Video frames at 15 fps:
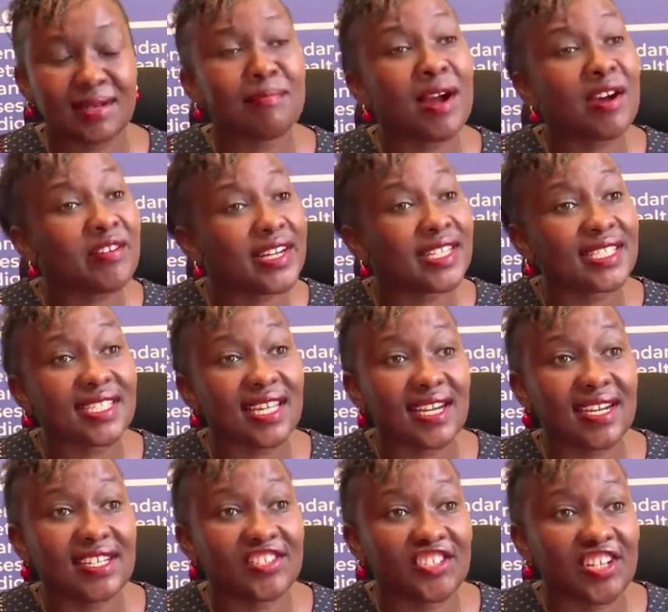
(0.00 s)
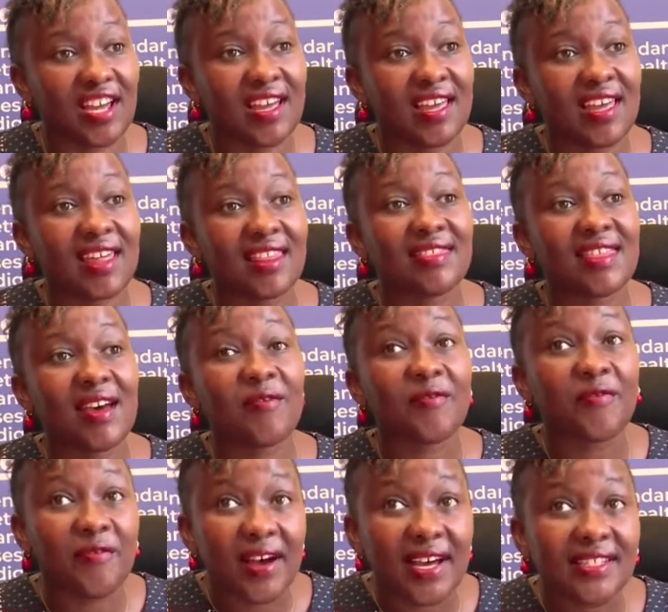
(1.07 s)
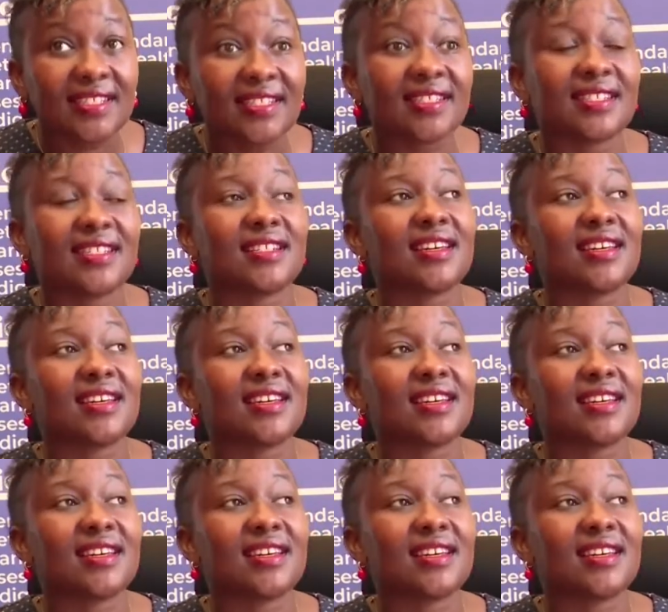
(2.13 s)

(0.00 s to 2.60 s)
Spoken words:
Margaret Sekaja, the first